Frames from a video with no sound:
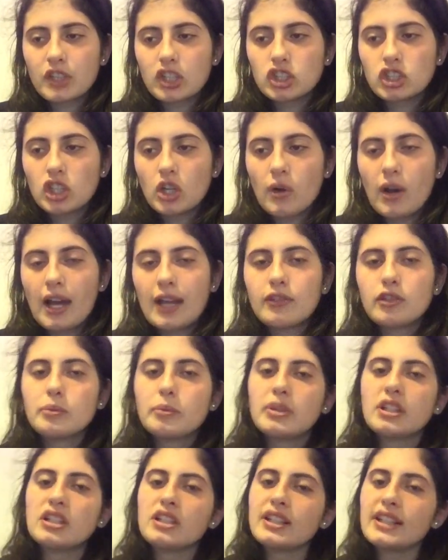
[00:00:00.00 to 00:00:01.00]
So I will
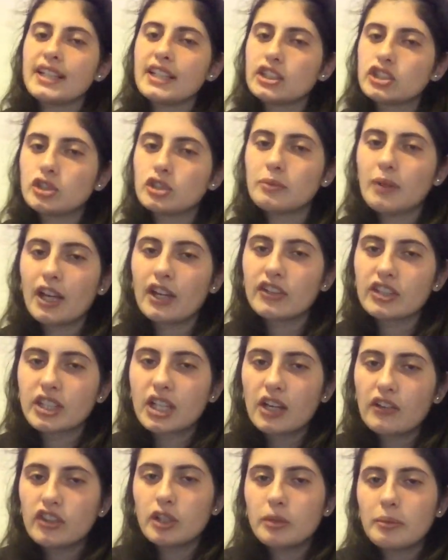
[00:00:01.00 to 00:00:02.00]
put a link to my
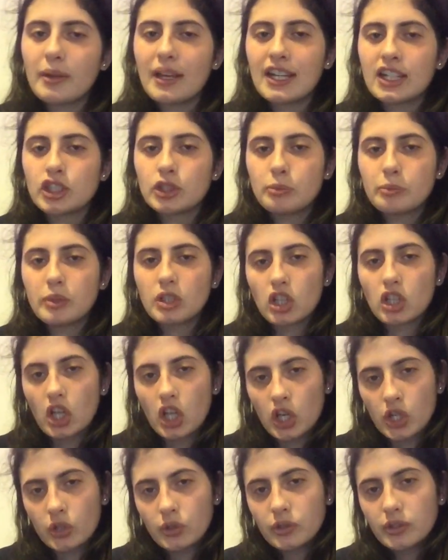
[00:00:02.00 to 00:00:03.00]
recovery page
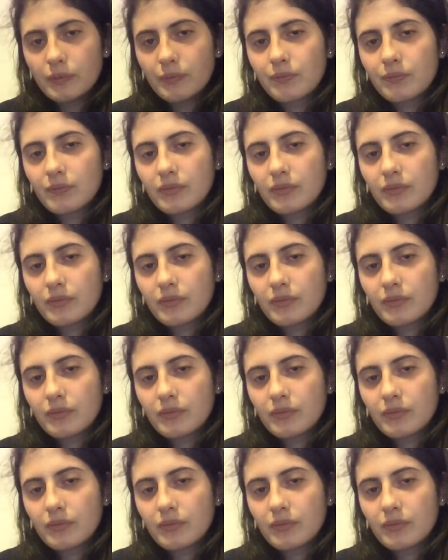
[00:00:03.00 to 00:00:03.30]
below.